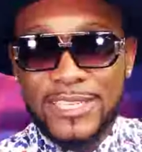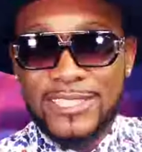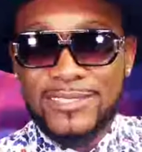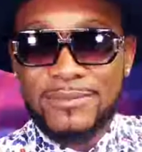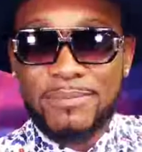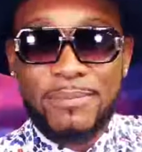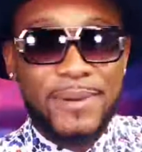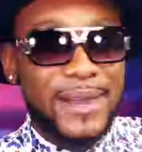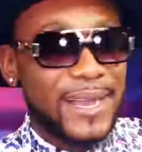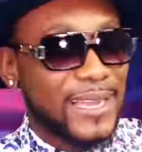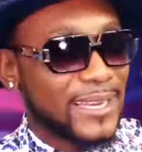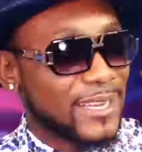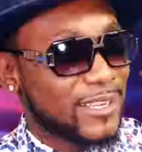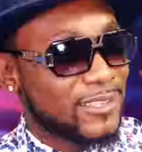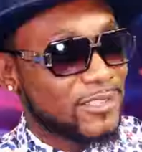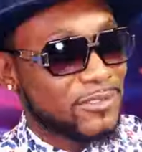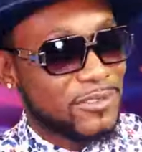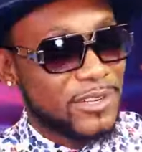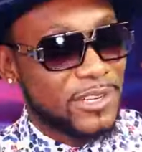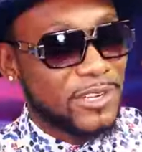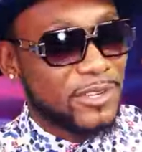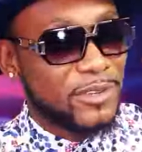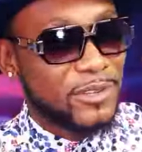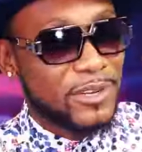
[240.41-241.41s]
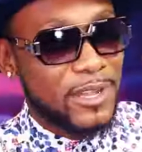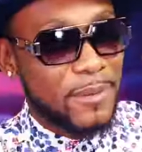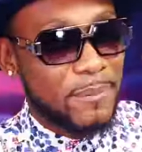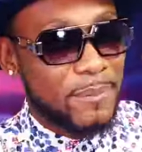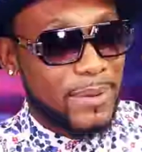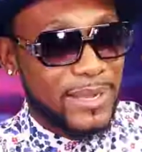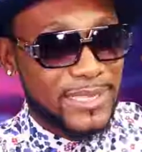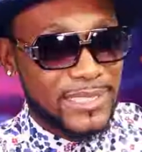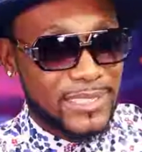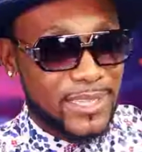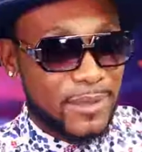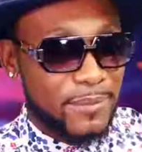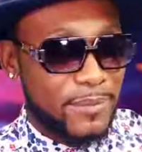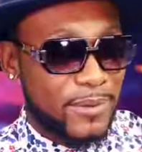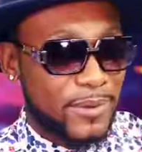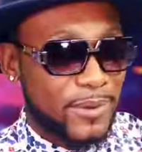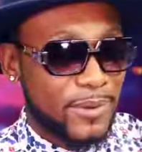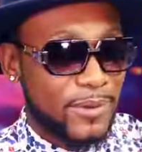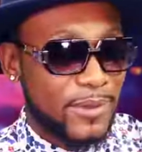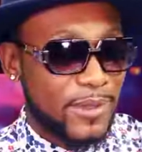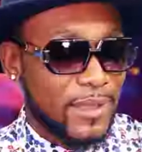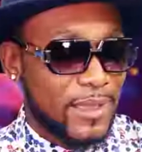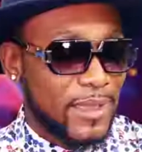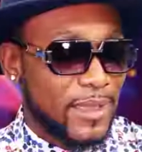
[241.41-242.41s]
on my sport. I was very good at
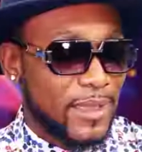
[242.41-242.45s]
basketball.